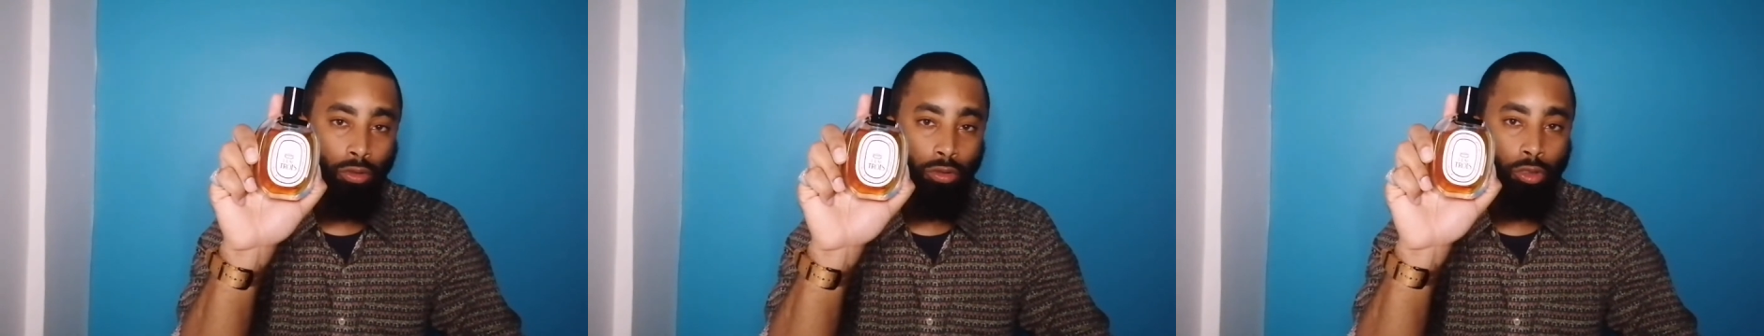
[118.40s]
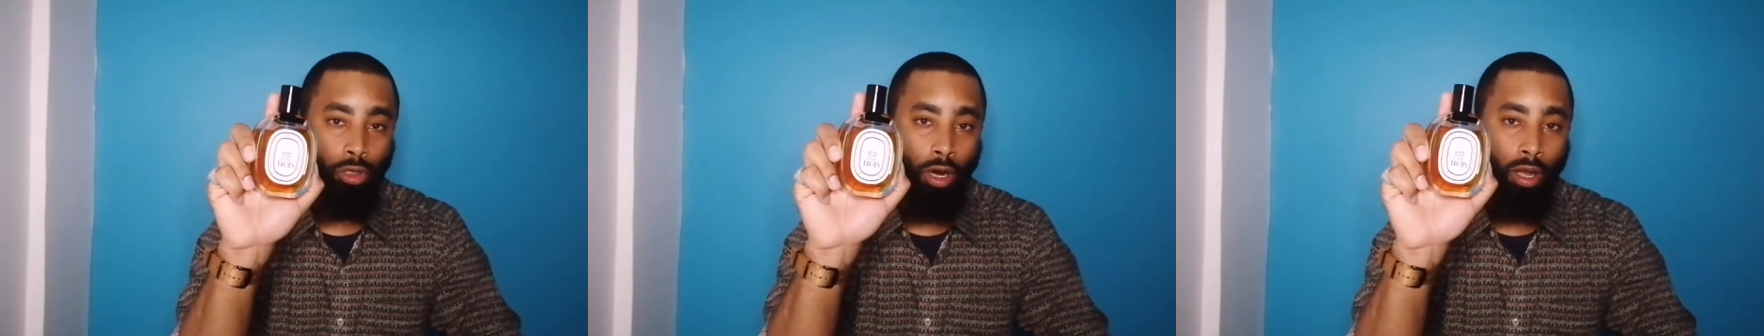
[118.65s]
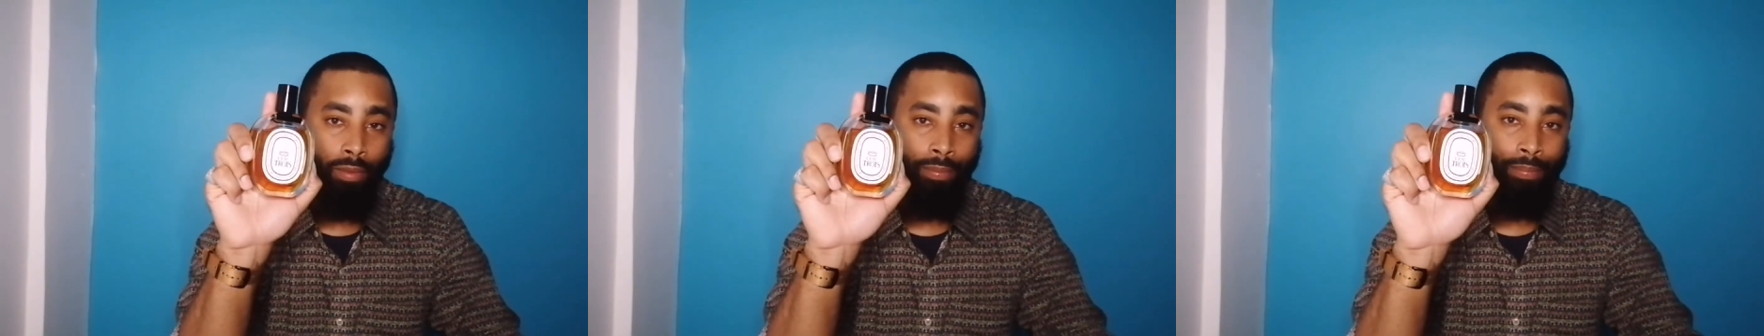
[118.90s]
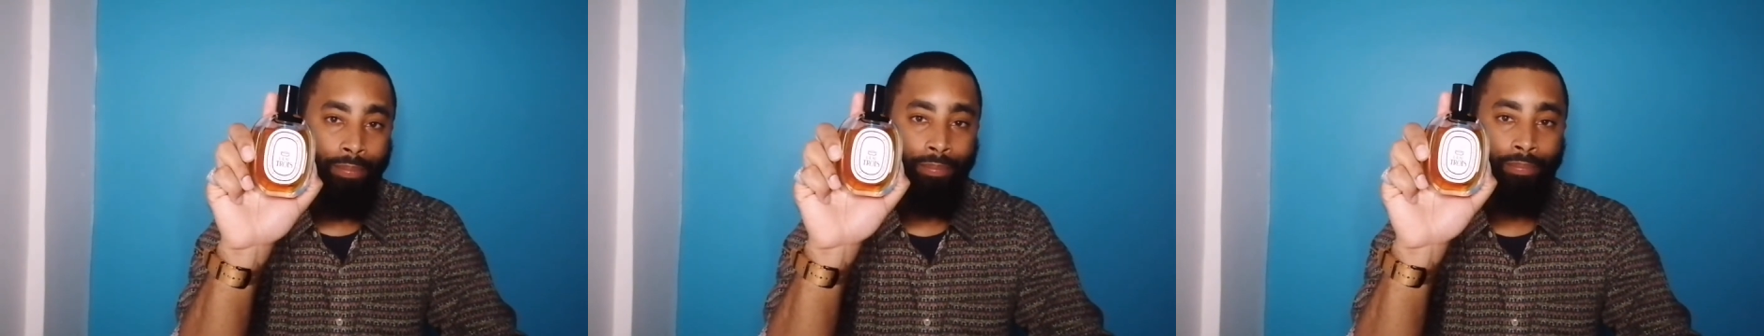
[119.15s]
Trois.
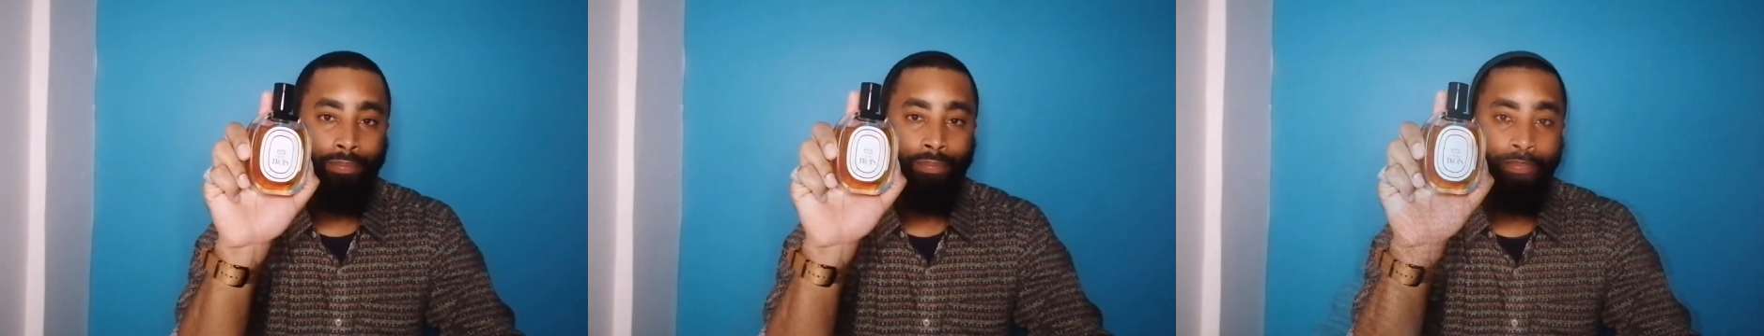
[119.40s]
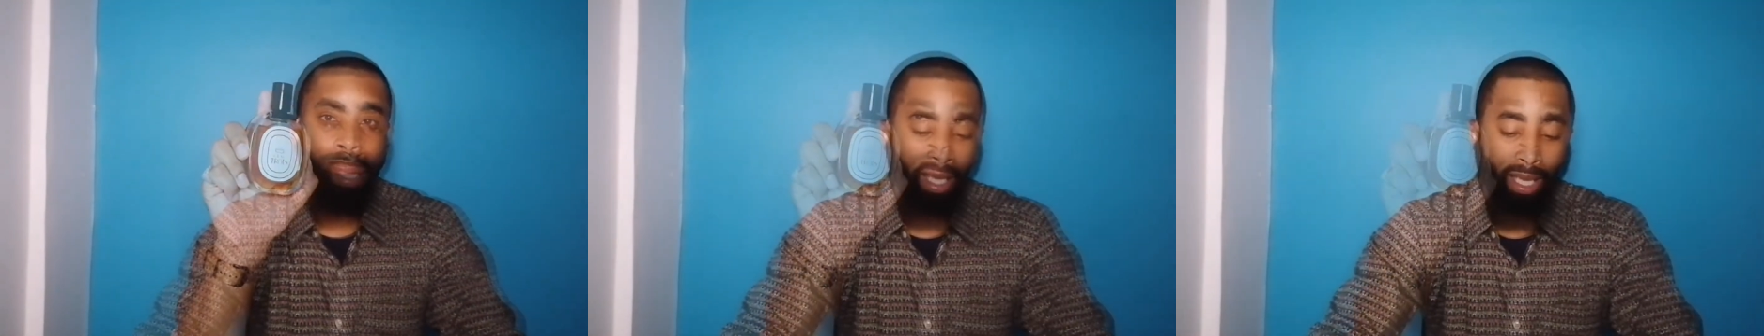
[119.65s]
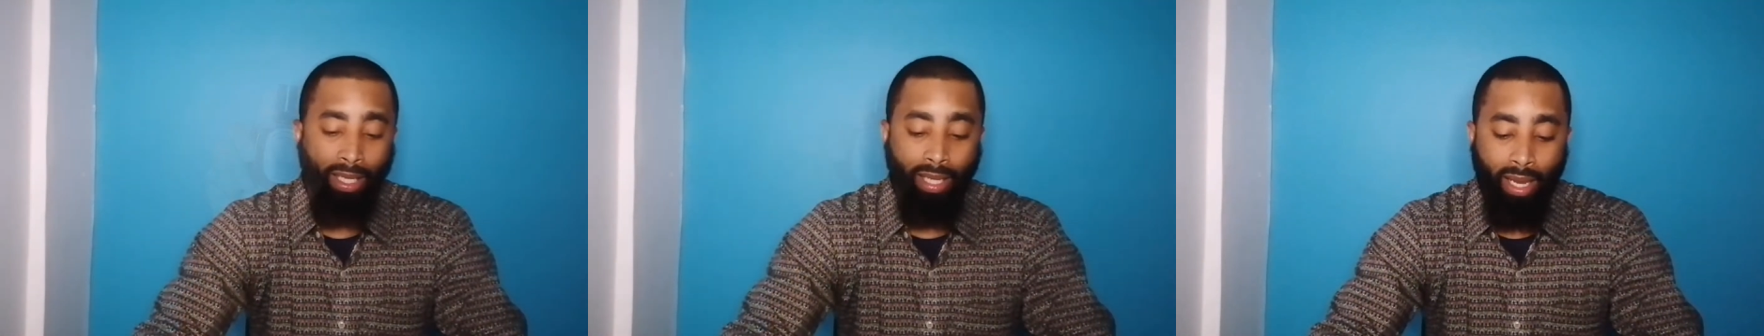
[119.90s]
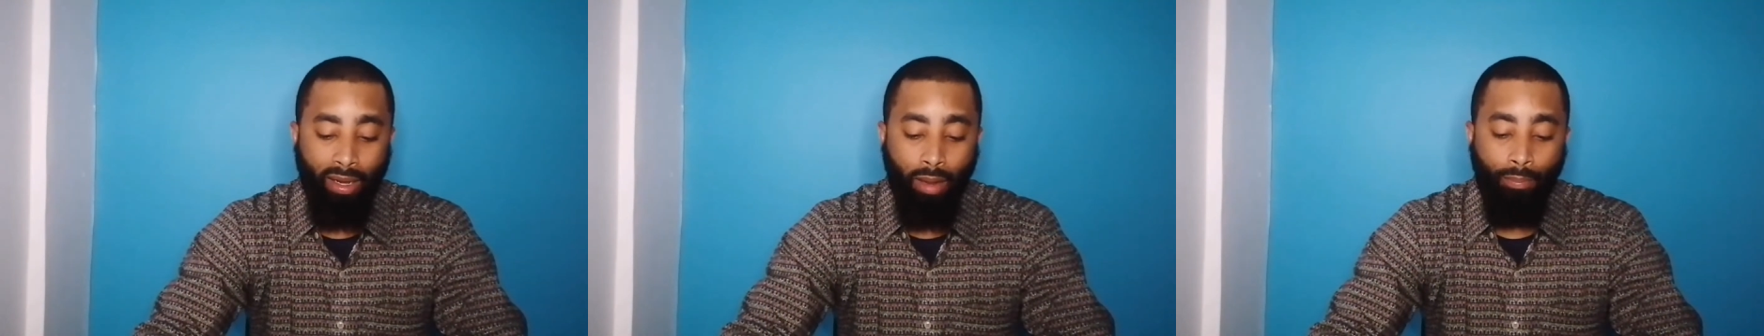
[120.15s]
Coming in
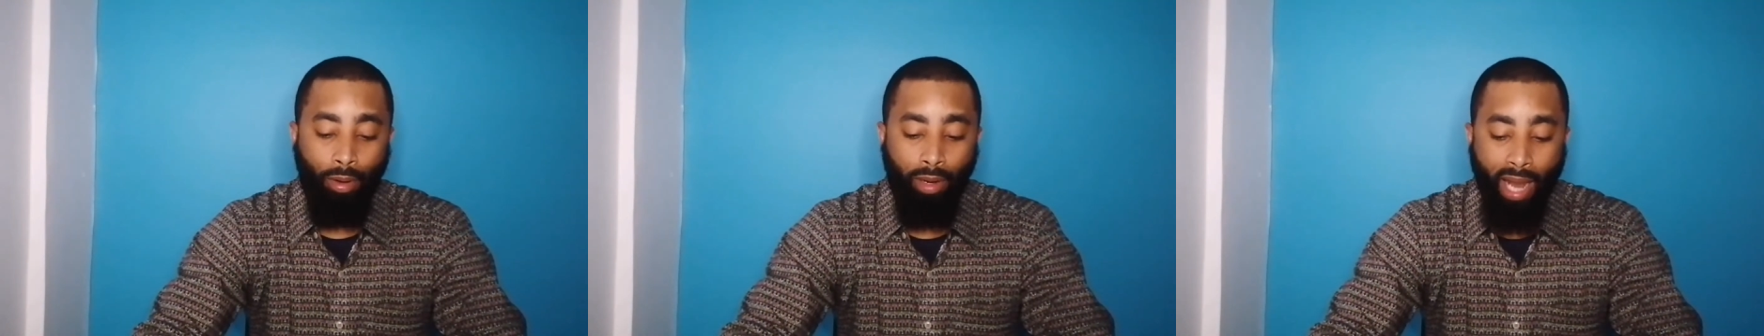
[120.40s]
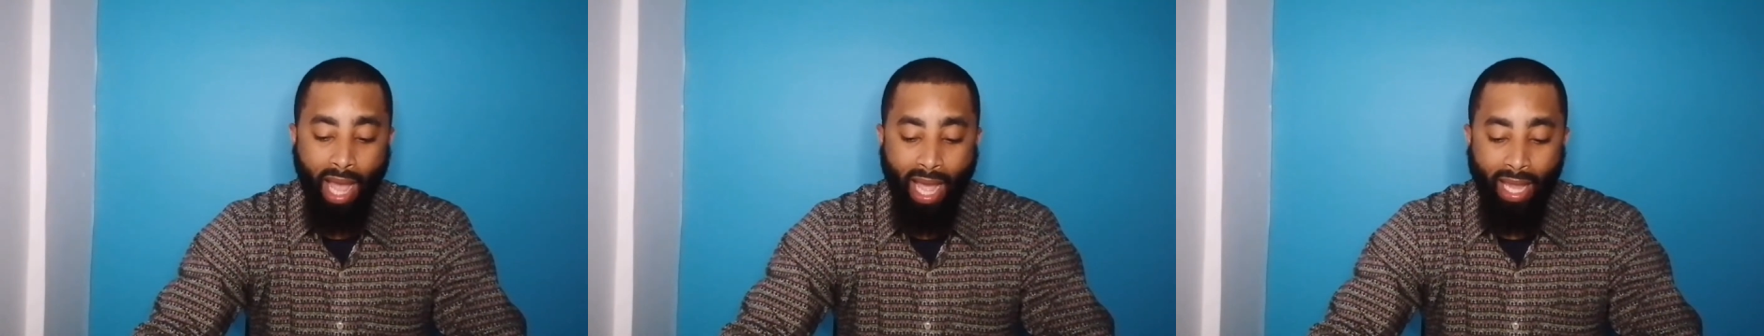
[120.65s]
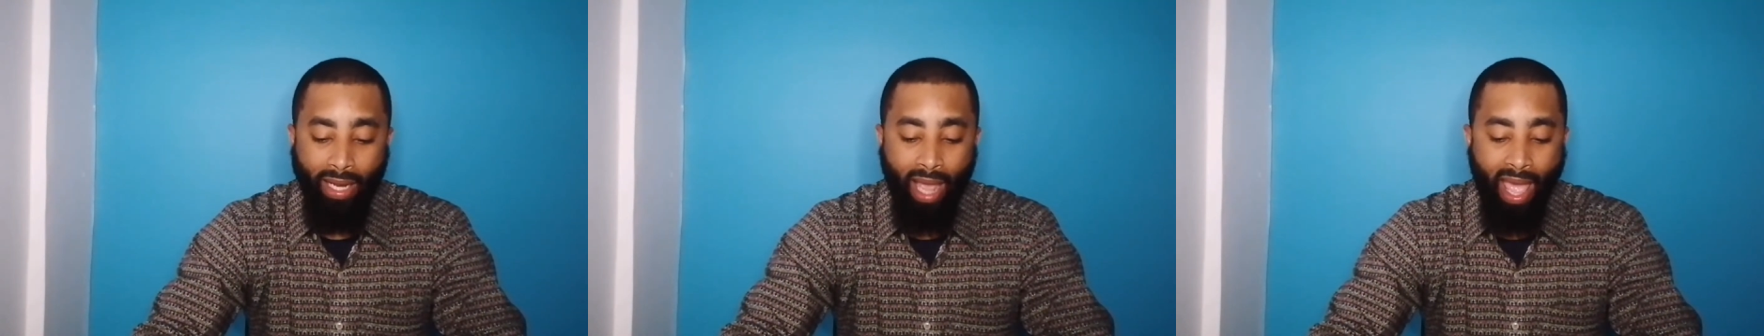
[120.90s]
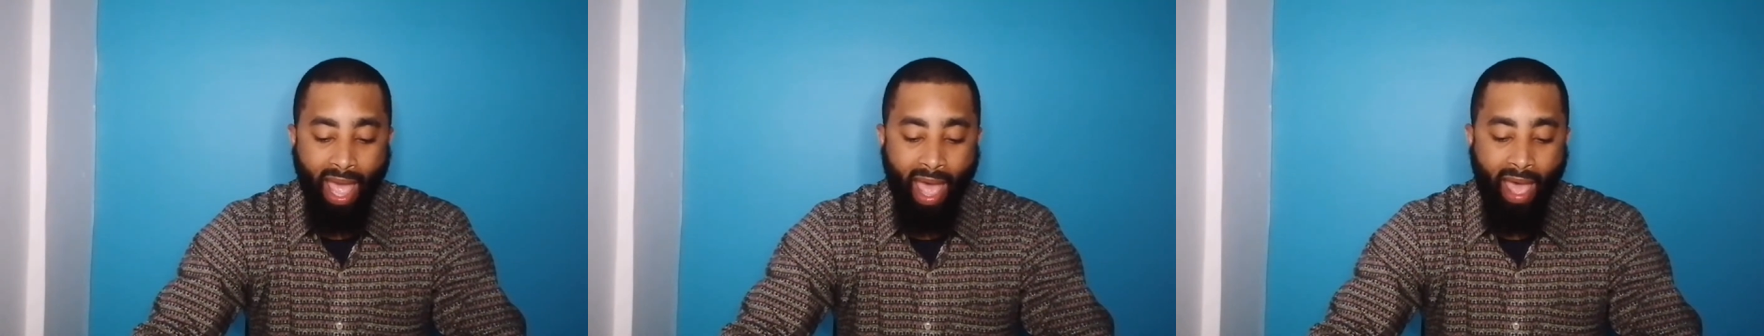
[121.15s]
at number 9,
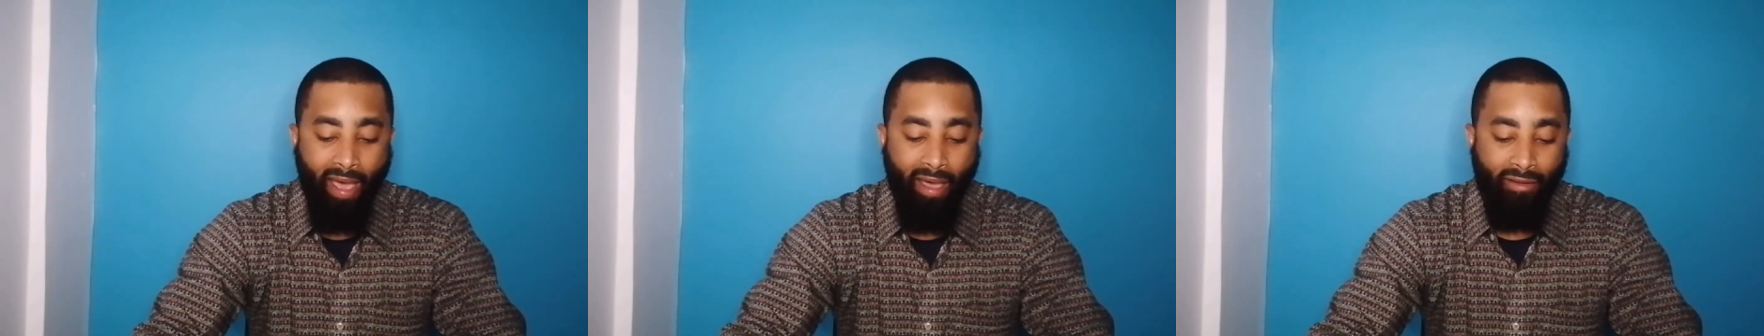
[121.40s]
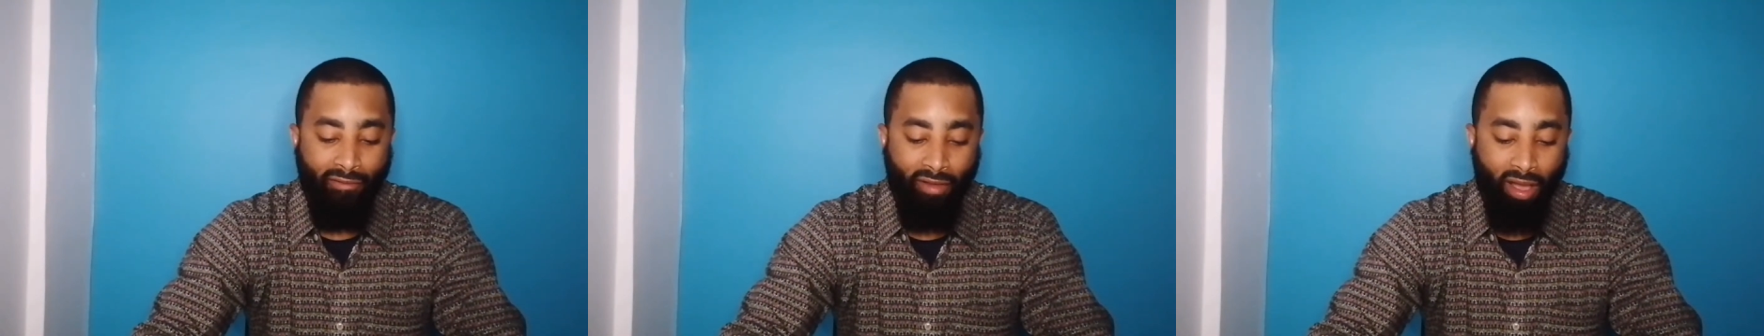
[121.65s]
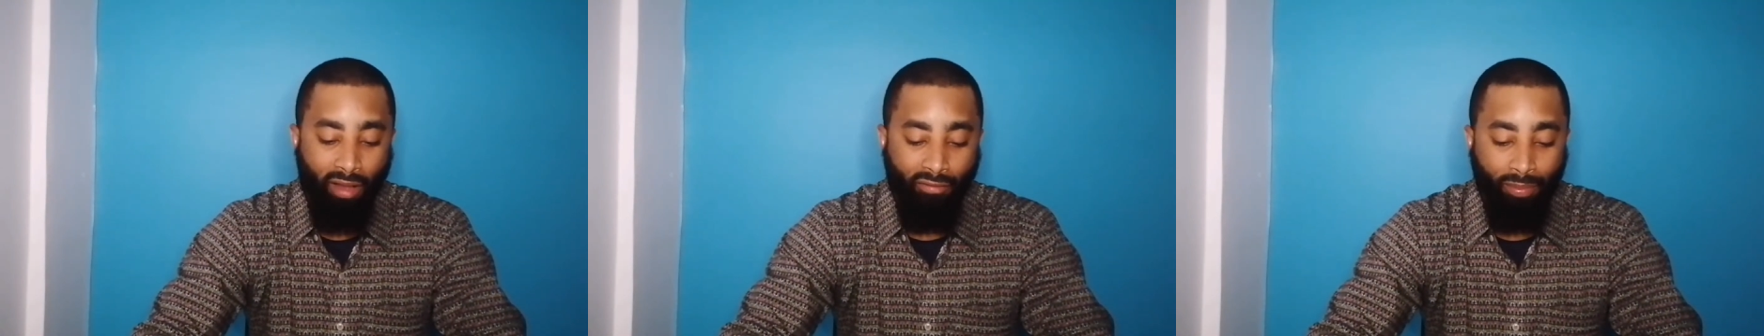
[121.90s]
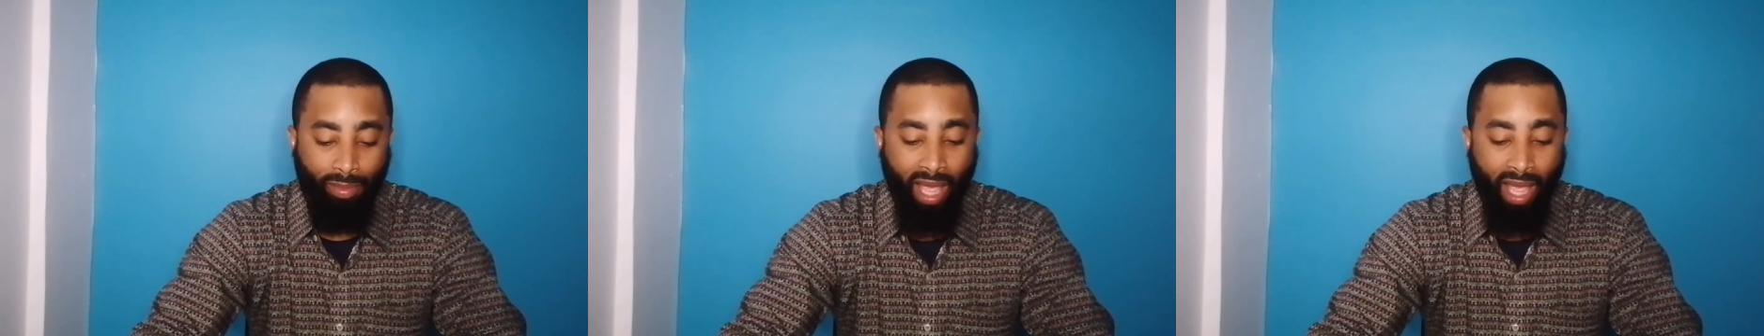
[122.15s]
I have from the